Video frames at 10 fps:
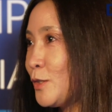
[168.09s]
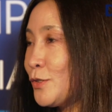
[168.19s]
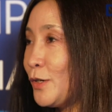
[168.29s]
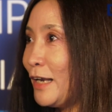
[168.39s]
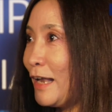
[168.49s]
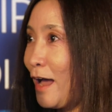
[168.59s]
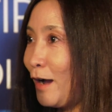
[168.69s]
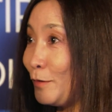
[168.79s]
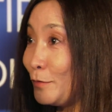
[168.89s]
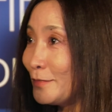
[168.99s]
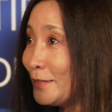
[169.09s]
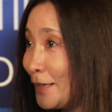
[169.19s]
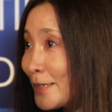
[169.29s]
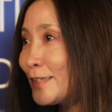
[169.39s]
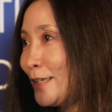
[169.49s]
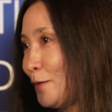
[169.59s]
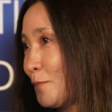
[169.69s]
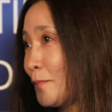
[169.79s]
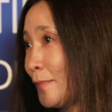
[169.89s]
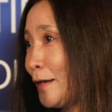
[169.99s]
to allow
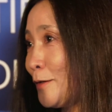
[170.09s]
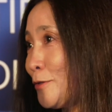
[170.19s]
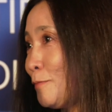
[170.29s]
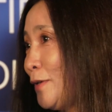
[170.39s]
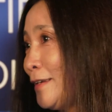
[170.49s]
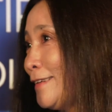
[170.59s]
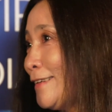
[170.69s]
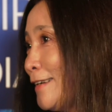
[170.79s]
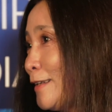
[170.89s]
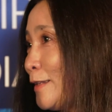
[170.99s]
listening to be